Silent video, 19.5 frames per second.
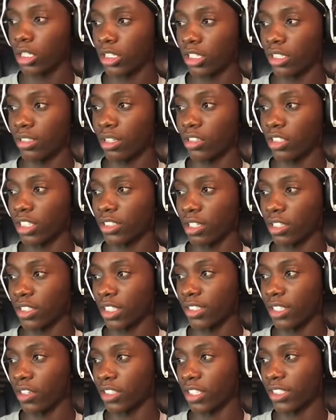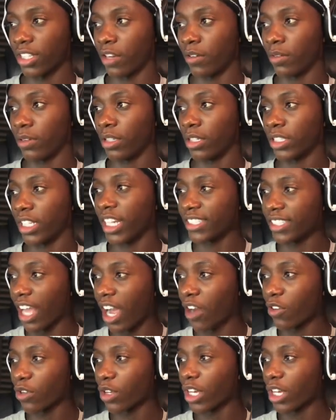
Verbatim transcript: Chase down, chase down, chase down, chase down. Chase down,